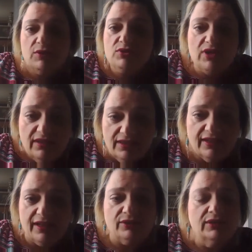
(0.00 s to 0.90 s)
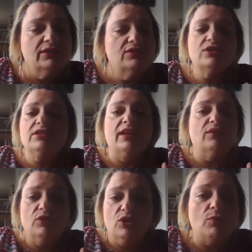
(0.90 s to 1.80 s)
nothing there. Just yeah. like
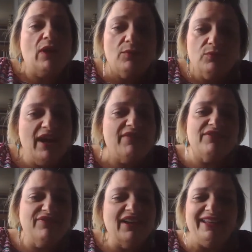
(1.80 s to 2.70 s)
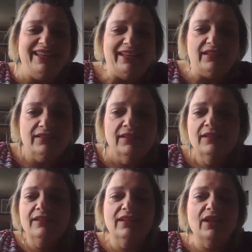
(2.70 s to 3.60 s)
we're having fun, eat.
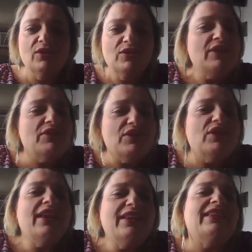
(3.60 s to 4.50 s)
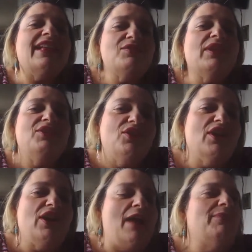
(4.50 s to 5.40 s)
You yeah. know, and, and that's
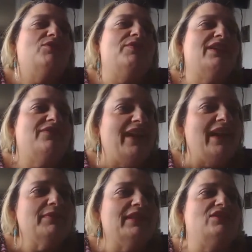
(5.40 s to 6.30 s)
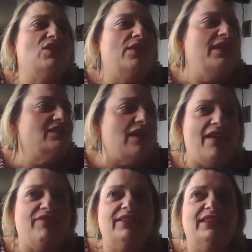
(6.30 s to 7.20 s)
you're. I'm a Greek family, so that's
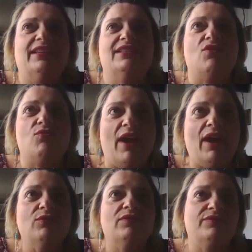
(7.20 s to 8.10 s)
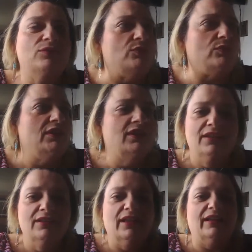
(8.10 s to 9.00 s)
everything is around food.
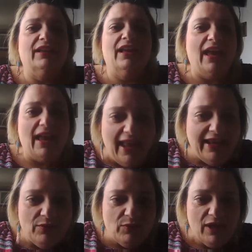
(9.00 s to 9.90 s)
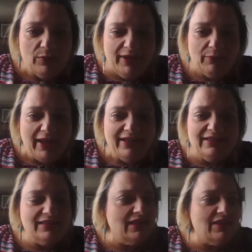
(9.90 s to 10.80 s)
Like anywhere we went
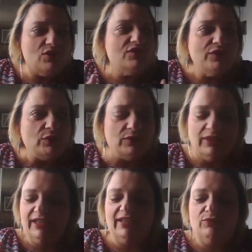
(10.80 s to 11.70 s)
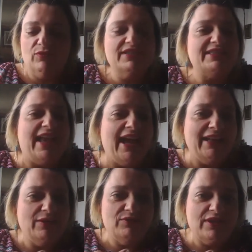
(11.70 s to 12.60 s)
there's food like if we're sad
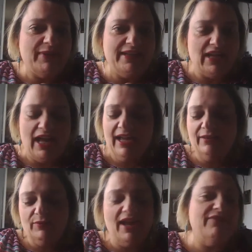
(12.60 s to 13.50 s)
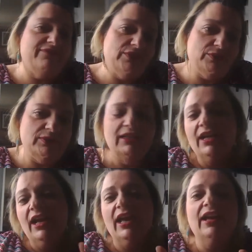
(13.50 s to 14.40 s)
and somebody died we have food
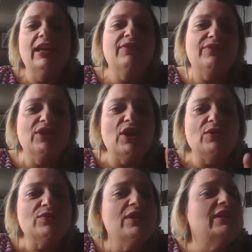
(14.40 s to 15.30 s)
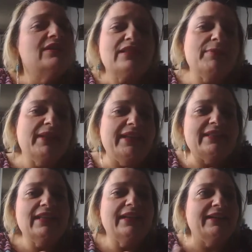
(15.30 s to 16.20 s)
uh, if you know somebody's
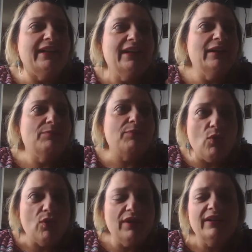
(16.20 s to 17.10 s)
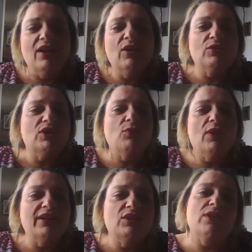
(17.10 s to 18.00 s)
like uh, bored oh you know
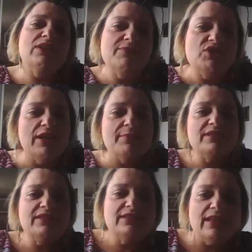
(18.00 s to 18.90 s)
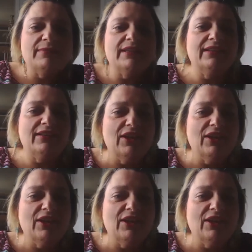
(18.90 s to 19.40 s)
what you want some chips and something you know